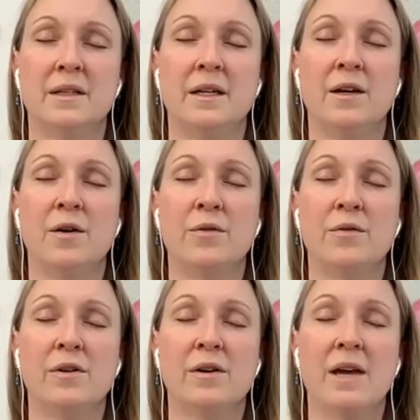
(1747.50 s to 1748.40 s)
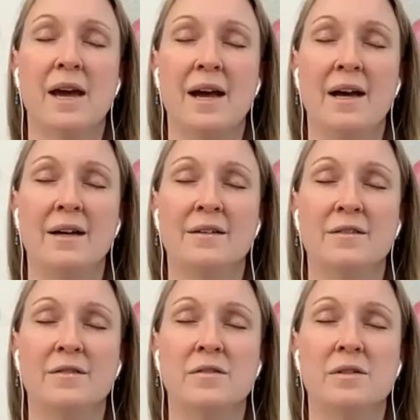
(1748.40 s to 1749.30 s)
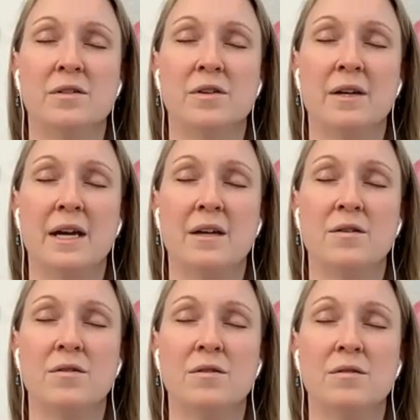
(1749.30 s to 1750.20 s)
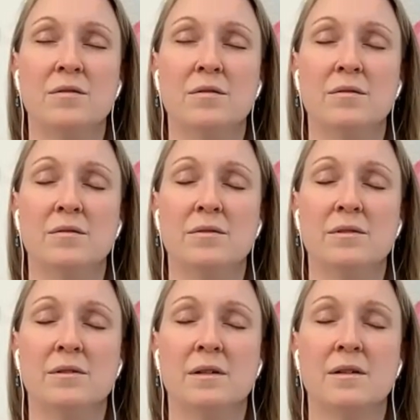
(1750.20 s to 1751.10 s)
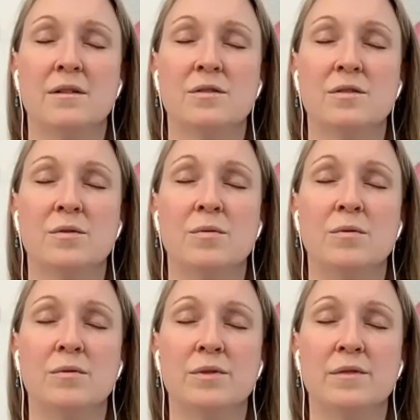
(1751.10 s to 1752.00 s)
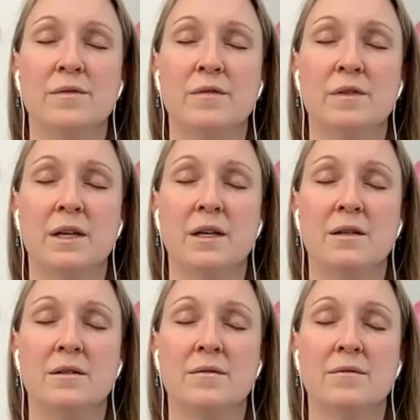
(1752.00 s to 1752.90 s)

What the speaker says: Letting go through your calves and your ankles and the soles of the feet.